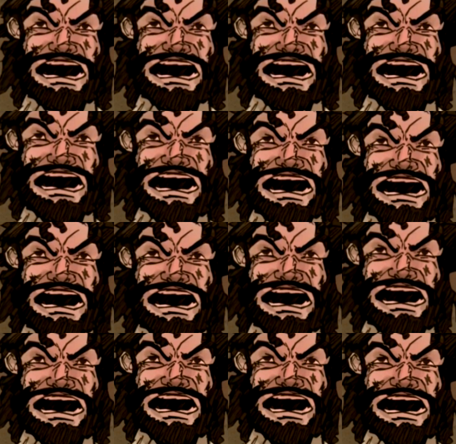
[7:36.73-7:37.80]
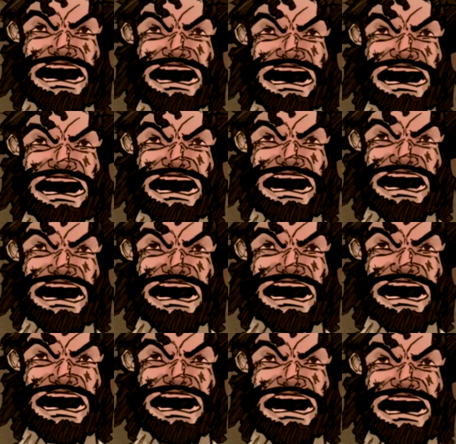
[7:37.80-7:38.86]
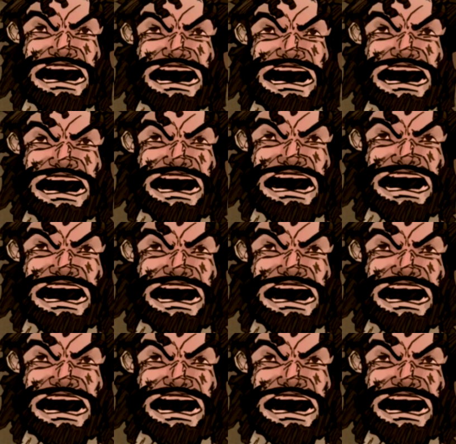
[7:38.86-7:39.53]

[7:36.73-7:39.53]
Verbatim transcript: especially fraud and deceit